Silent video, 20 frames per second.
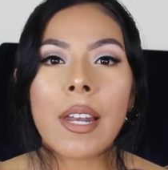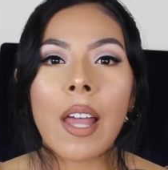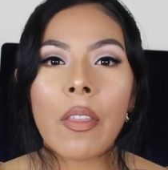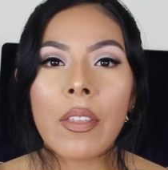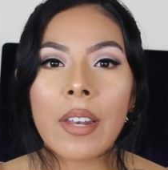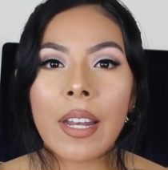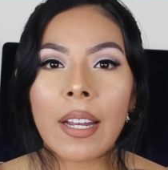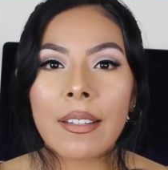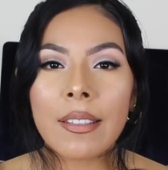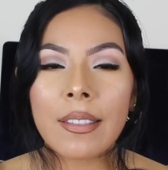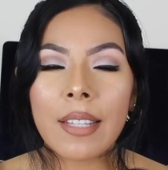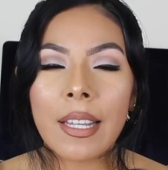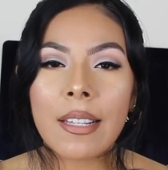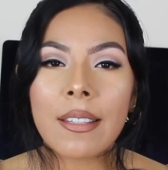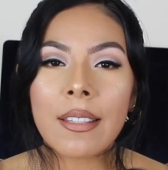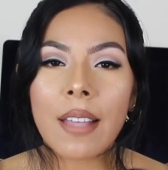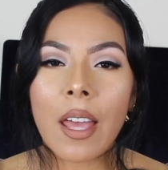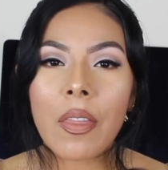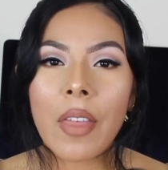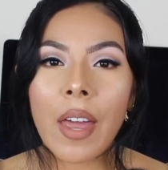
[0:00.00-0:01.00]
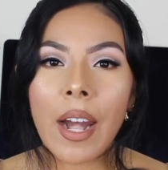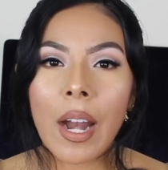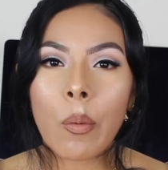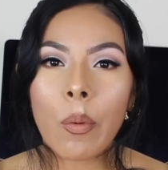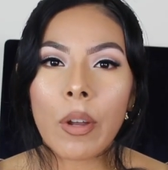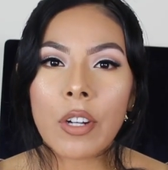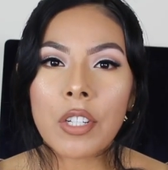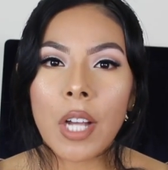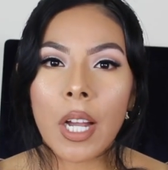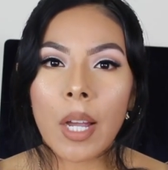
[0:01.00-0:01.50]
Now the next things that
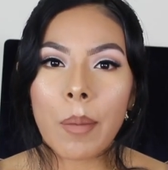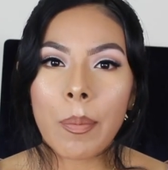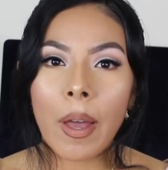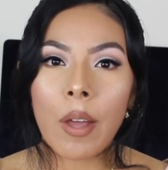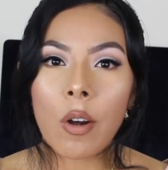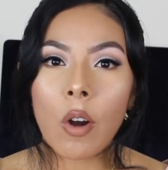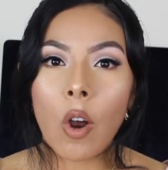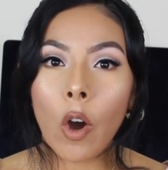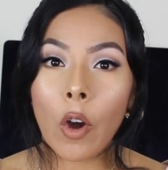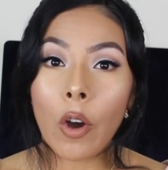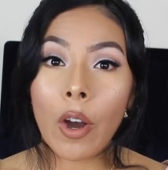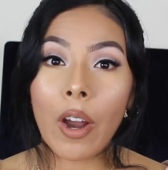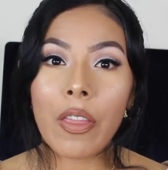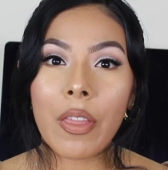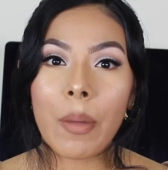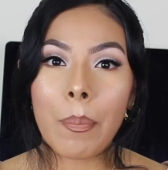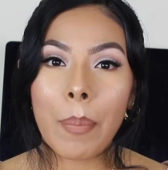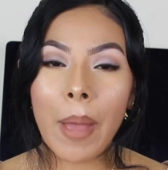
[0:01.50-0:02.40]
I want to talk about are the